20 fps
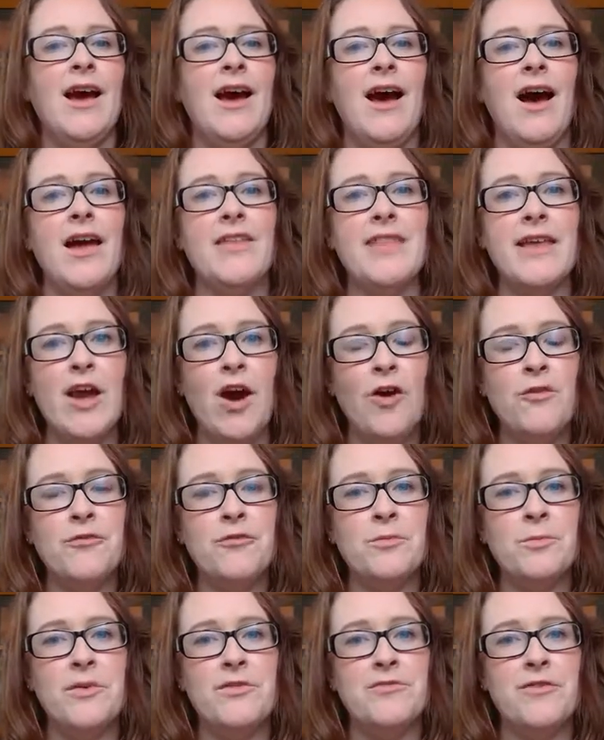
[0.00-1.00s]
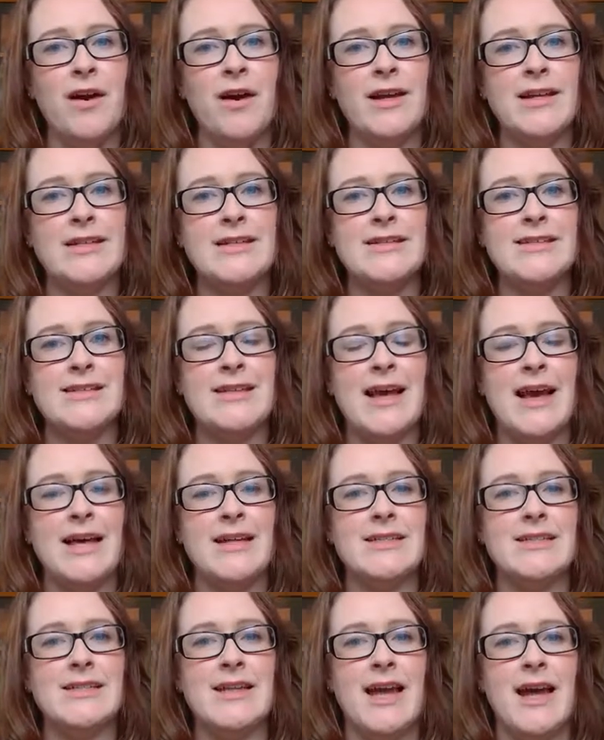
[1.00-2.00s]
I think often we find
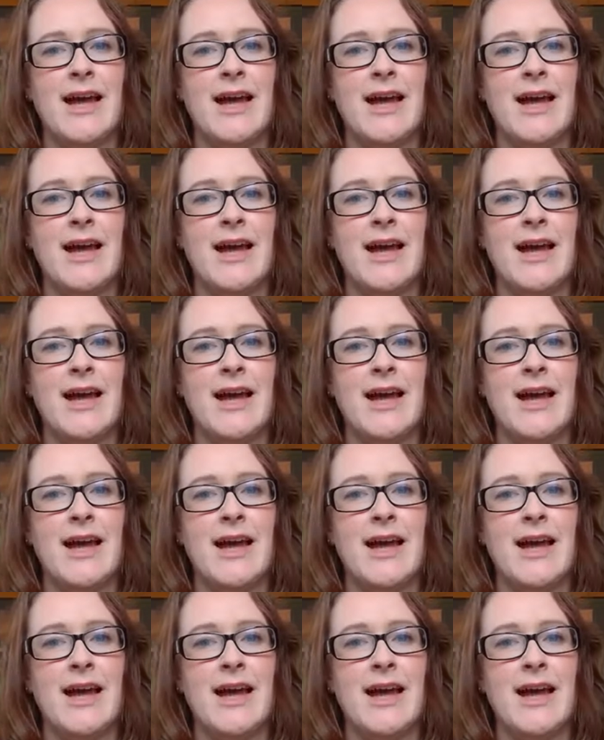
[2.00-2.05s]
that